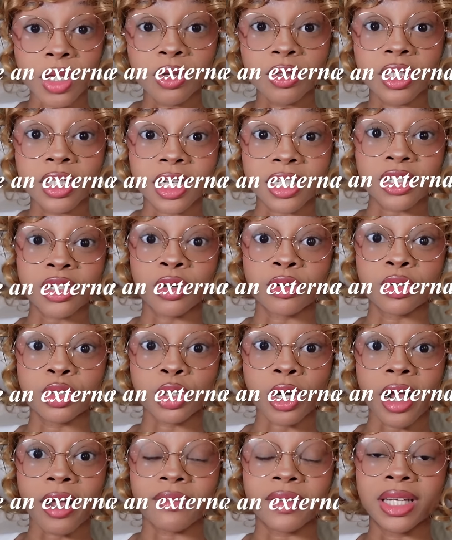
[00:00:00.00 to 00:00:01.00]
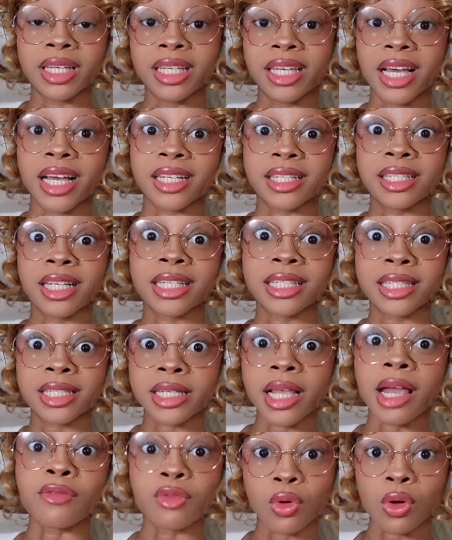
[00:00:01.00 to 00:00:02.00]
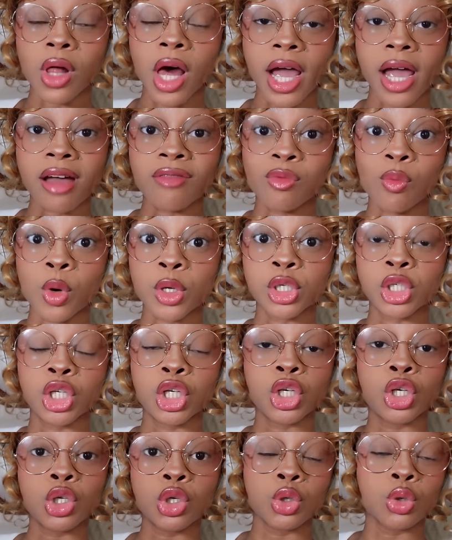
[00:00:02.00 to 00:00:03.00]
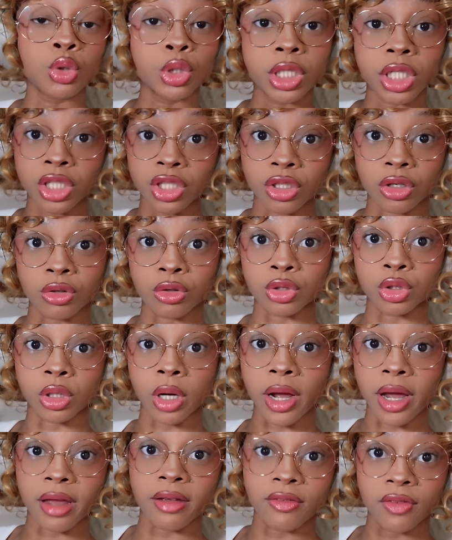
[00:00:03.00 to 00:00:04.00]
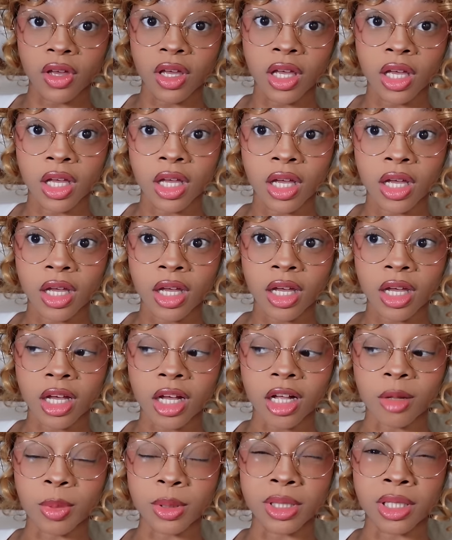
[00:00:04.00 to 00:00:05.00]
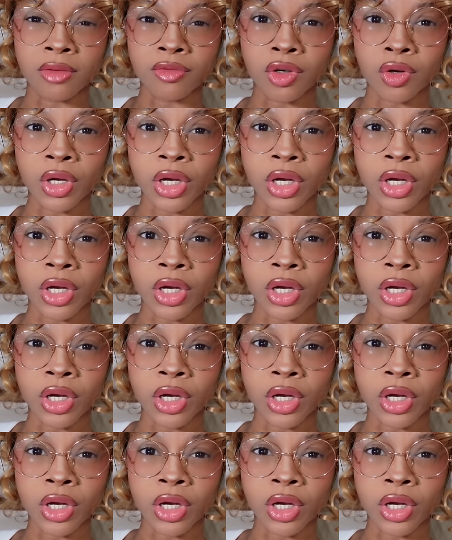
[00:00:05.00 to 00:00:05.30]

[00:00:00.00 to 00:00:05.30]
I use an external drive? Yes, several. I have one huge external drive, I'll put the info